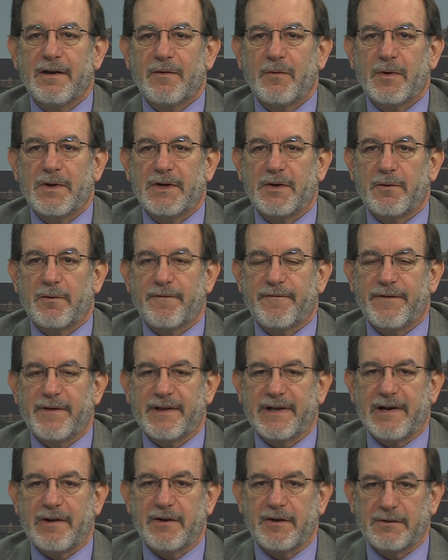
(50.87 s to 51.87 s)
when you were
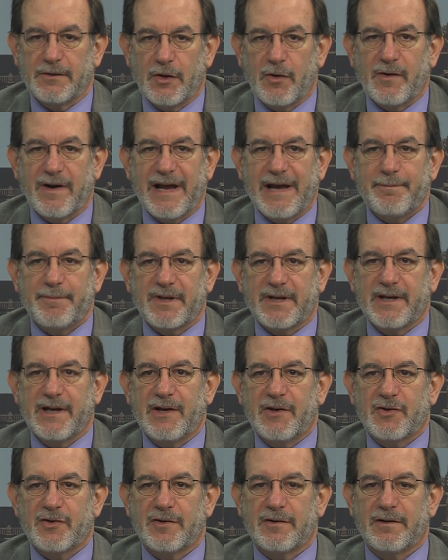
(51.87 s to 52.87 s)
filling out your loan
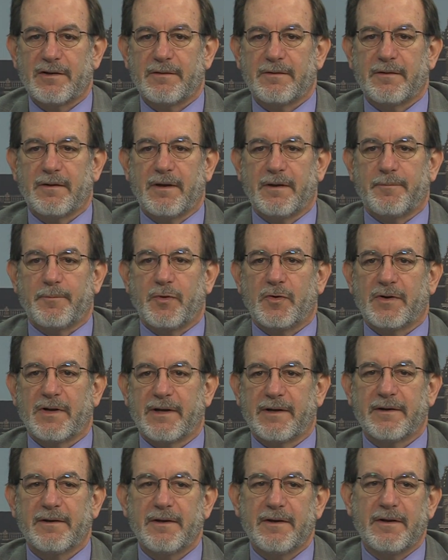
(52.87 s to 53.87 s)
application and, and
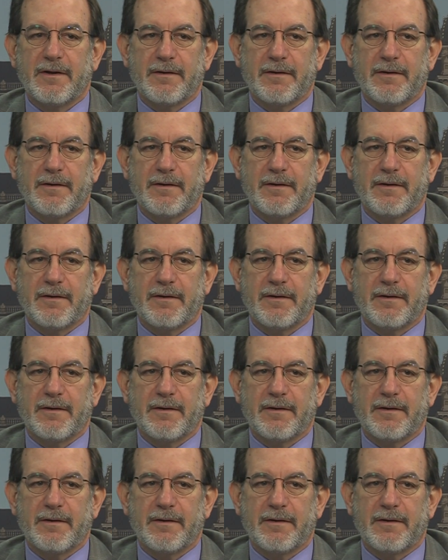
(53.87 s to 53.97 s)
putting